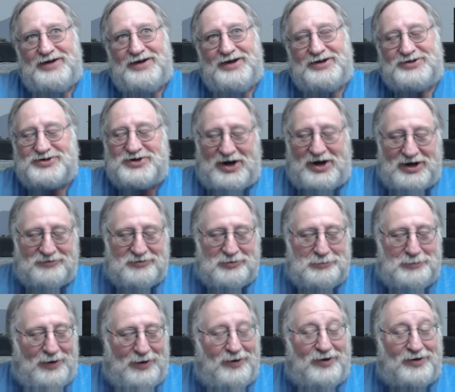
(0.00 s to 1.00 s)
kind of
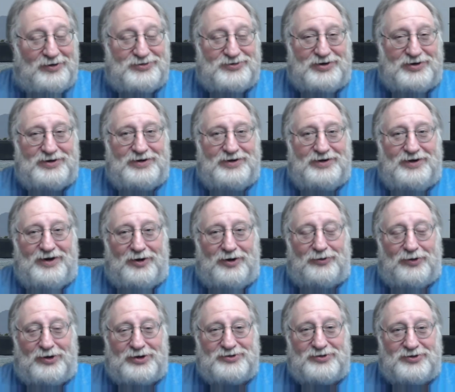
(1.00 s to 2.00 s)
embarrassing. I don't like to